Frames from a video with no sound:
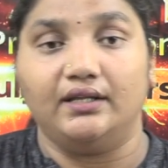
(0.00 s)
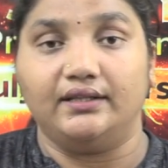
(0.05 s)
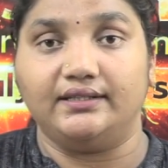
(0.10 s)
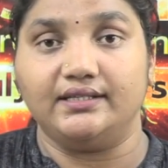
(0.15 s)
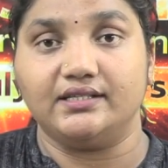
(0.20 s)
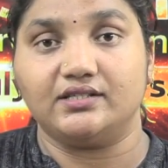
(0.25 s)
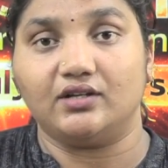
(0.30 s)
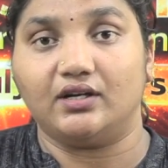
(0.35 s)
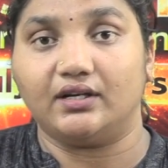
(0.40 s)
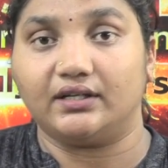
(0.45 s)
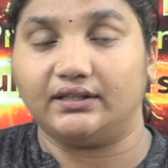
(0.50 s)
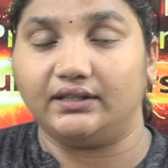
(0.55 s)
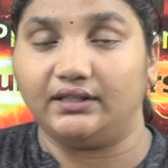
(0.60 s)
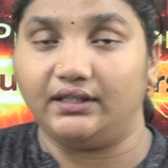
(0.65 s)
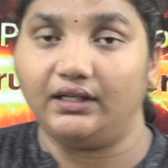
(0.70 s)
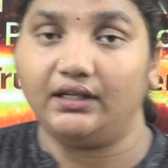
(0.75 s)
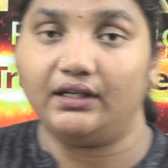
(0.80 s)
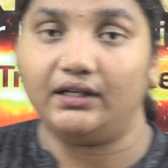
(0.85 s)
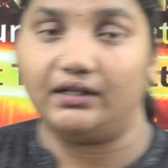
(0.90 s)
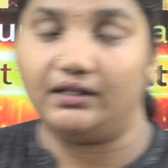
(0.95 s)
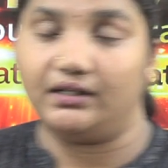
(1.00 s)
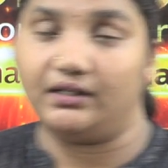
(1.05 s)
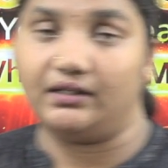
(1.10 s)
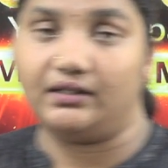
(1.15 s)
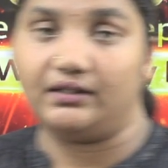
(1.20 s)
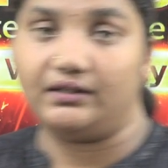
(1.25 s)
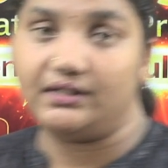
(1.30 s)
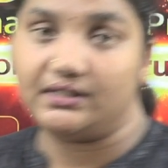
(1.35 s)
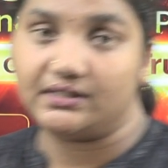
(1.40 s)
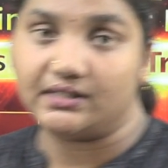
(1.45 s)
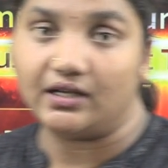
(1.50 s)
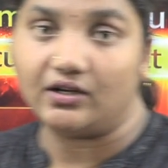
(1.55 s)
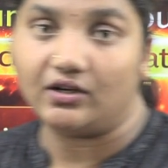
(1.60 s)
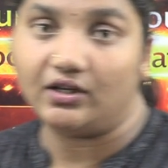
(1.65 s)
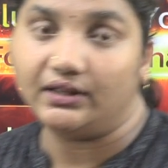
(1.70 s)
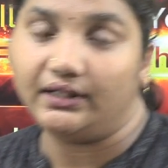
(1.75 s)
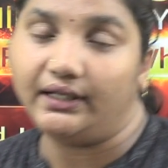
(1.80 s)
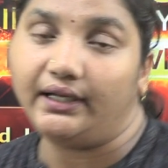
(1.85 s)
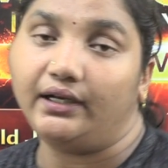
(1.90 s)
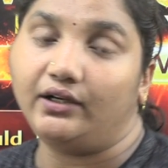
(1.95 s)
These are all
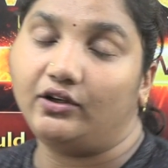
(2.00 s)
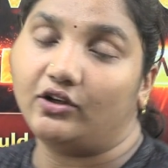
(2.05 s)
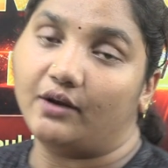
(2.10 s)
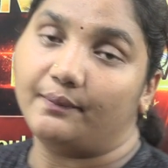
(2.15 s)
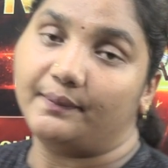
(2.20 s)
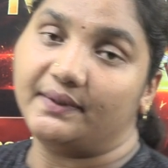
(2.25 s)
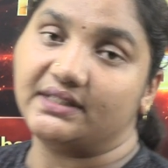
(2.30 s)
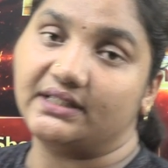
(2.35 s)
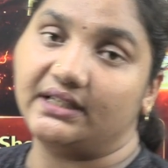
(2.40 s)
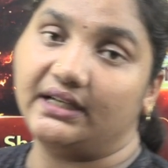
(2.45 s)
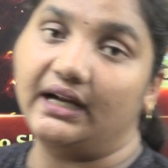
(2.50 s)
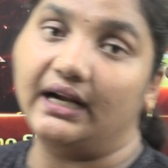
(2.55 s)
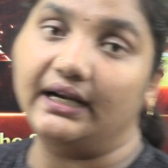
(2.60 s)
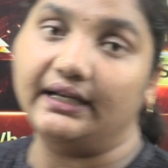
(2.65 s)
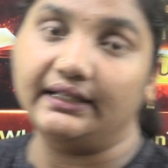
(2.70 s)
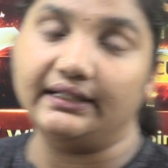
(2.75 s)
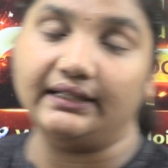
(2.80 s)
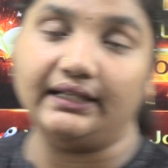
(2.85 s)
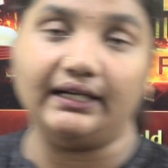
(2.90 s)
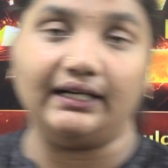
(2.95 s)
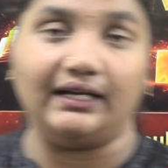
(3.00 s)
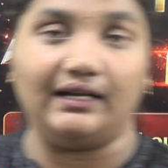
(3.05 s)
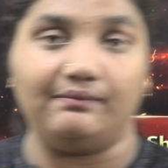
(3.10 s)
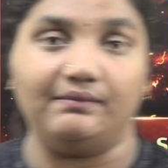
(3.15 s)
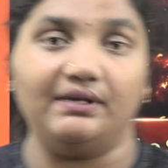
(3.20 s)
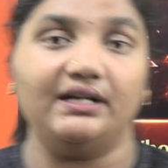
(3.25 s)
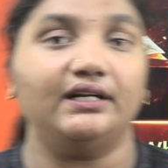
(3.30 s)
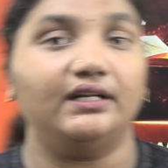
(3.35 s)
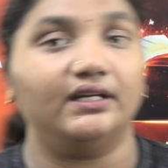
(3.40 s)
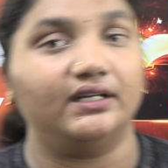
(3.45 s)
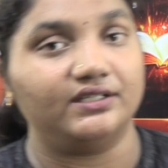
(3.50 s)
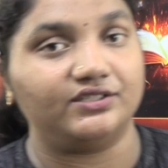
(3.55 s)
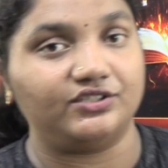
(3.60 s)
the topics regarding the climate